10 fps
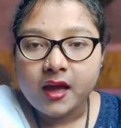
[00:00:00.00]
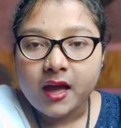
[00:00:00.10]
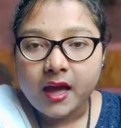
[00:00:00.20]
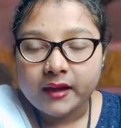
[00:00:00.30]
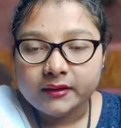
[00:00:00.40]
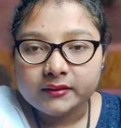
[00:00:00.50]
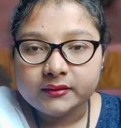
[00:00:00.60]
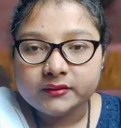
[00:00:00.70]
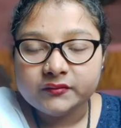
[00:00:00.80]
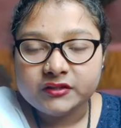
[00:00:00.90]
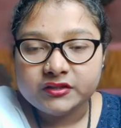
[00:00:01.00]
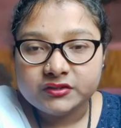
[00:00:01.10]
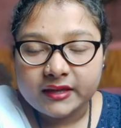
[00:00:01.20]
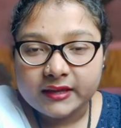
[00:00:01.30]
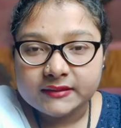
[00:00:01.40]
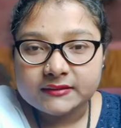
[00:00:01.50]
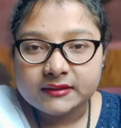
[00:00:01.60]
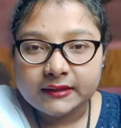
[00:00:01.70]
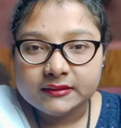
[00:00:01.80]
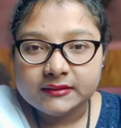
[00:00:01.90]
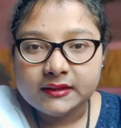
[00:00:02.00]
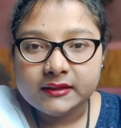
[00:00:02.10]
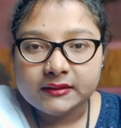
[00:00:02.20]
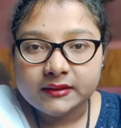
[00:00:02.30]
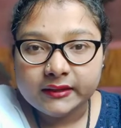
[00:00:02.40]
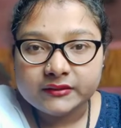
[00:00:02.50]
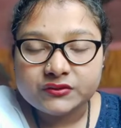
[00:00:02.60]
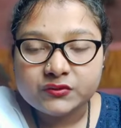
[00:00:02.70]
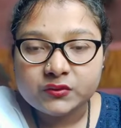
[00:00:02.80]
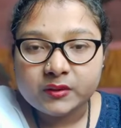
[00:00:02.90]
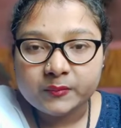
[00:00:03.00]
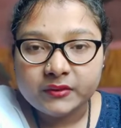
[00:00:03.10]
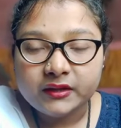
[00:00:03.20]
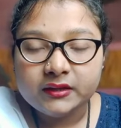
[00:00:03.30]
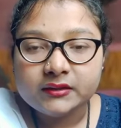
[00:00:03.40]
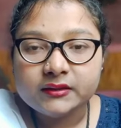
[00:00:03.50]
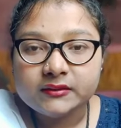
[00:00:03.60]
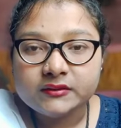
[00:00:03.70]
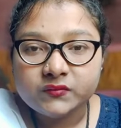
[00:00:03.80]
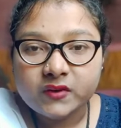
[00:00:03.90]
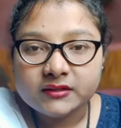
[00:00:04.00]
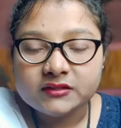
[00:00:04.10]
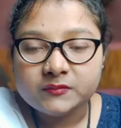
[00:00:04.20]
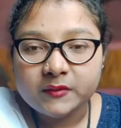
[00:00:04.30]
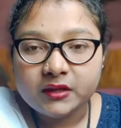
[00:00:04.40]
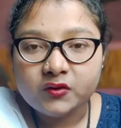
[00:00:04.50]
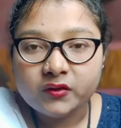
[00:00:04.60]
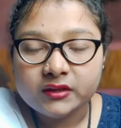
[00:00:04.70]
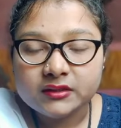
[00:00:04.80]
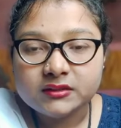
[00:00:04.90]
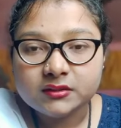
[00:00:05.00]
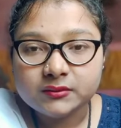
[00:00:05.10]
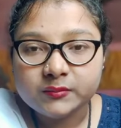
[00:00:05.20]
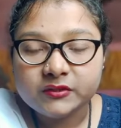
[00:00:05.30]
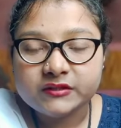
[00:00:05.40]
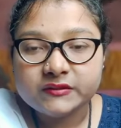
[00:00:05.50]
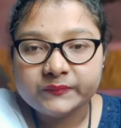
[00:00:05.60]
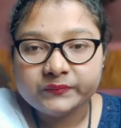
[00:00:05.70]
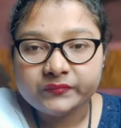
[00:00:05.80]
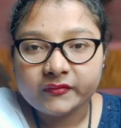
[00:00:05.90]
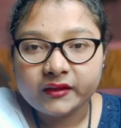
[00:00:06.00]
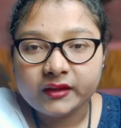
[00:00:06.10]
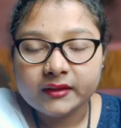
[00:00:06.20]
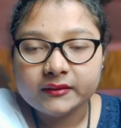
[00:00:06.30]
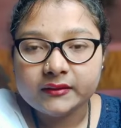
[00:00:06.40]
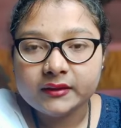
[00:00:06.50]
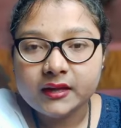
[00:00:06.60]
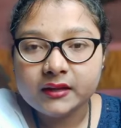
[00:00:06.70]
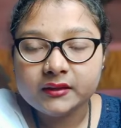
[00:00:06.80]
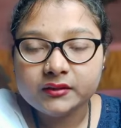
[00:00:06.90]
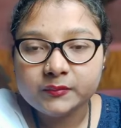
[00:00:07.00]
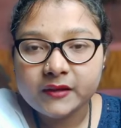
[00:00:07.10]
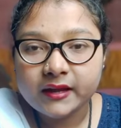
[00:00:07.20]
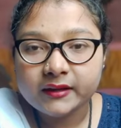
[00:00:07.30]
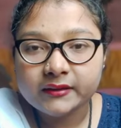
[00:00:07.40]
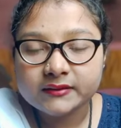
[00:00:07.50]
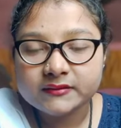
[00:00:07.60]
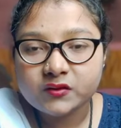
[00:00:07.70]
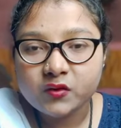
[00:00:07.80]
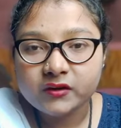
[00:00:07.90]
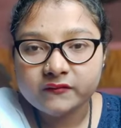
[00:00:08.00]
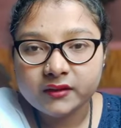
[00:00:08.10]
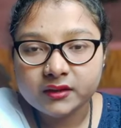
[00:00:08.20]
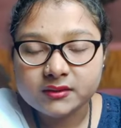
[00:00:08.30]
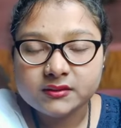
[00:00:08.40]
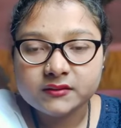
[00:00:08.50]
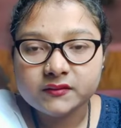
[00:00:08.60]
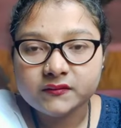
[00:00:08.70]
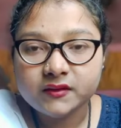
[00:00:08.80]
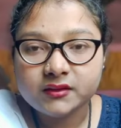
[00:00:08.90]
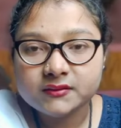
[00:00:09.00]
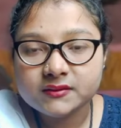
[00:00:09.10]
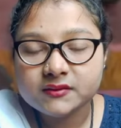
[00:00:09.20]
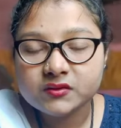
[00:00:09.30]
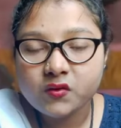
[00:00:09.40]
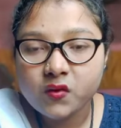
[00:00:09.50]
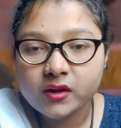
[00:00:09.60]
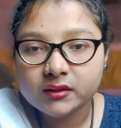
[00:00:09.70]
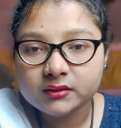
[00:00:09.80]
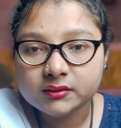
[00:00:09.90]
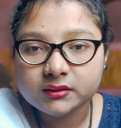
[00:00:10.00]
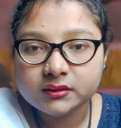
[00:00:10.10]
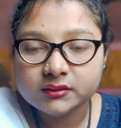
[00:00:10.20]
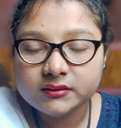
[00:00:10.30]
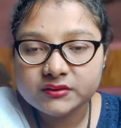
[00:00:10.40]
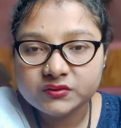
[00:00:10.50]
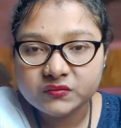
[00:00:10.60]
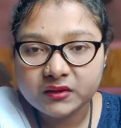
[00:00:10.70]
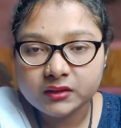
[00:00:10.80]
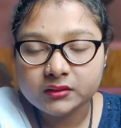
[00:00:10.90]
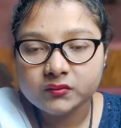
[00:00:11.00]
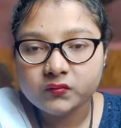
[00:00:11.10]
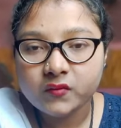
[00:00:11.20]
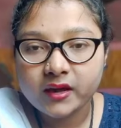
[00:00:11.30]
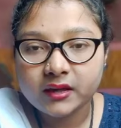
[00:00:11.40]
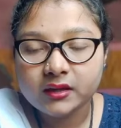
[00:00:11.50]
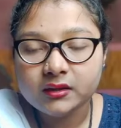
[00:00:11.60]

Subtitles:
and which takes 88 days to complete its one spin on its orbits. Then another planet is called Venus. Venus is called the Earth's twin. Why?